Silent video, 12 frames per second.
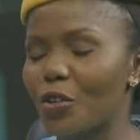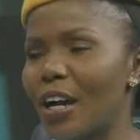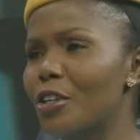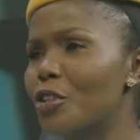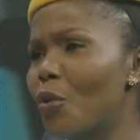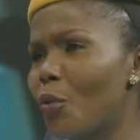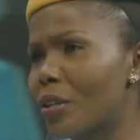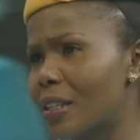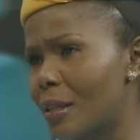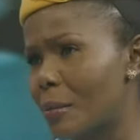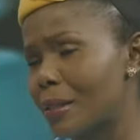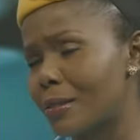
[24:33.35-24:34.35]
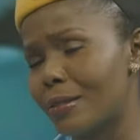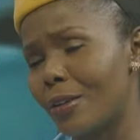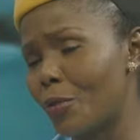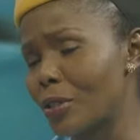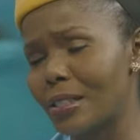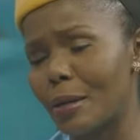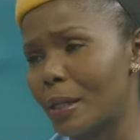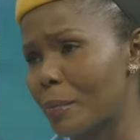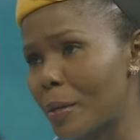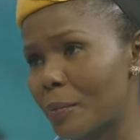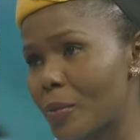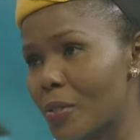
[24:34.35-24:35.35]
And you know one thing about one thing about
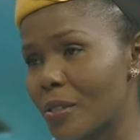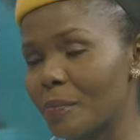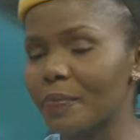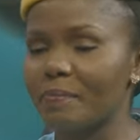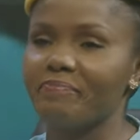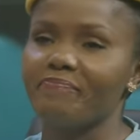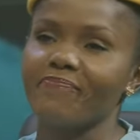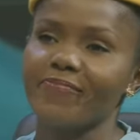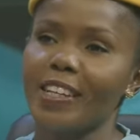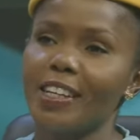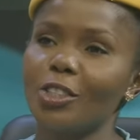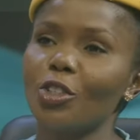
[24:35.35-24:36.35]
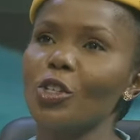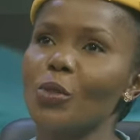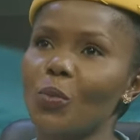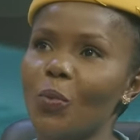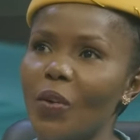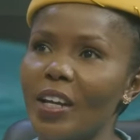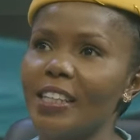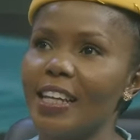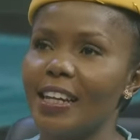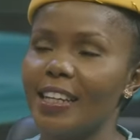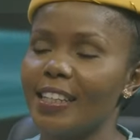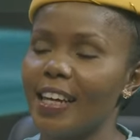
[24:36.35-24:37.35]
pimples just when
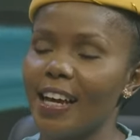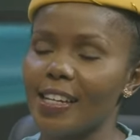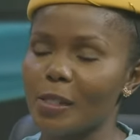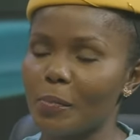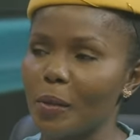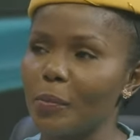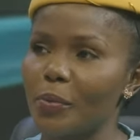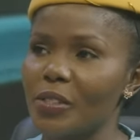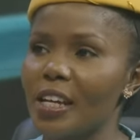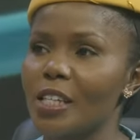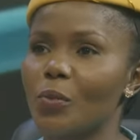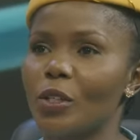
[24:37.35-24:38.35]
a lady has pimples, that's when